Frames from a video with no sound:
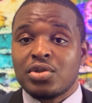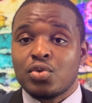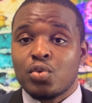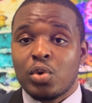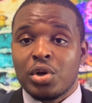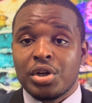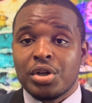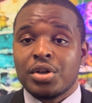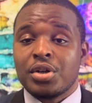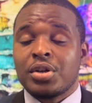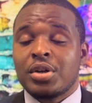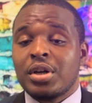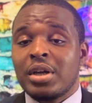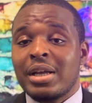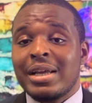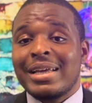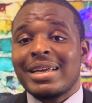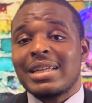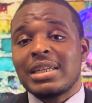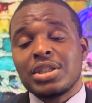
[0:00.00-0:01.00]
were.
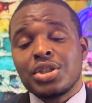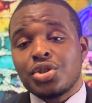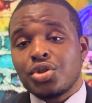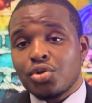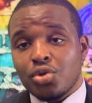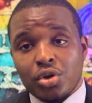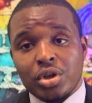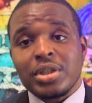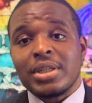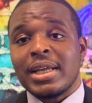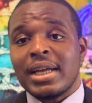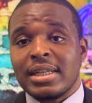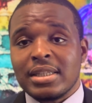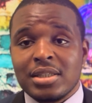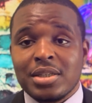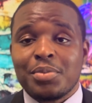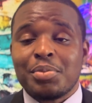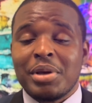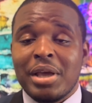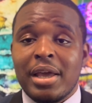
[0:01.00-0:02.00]
It is your debt to
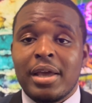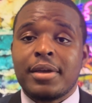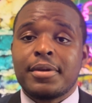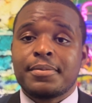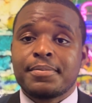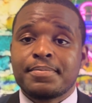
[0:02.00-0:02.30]
pay.